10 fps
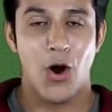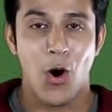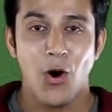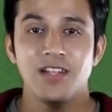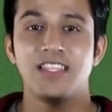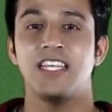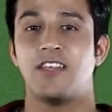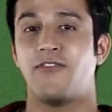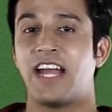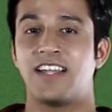All
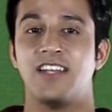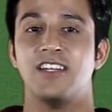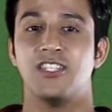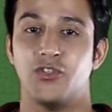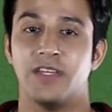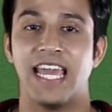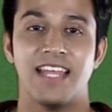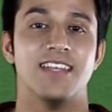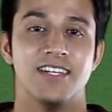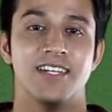these factors
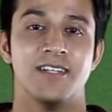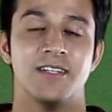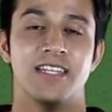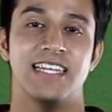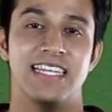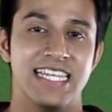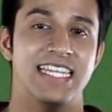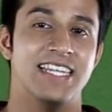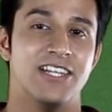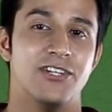together
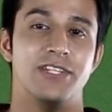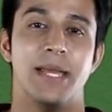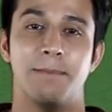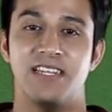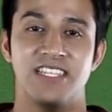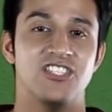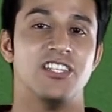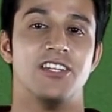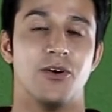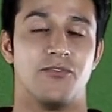lead to
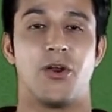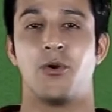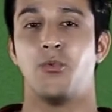depletion of